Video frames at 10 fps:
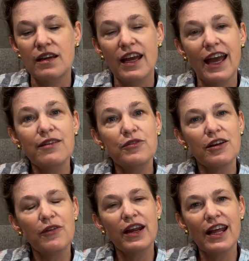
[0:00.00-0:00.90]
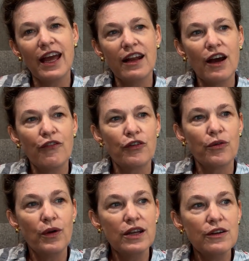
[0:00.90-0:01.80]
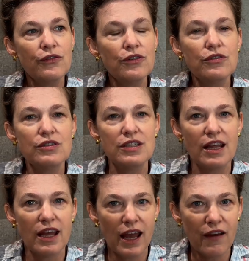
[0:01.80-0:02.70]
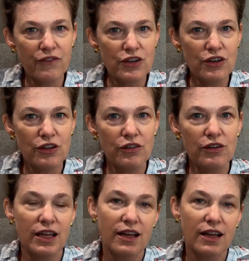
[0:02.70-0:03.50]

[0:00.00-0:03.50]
And we get ready to head out for a wonderful afternoon in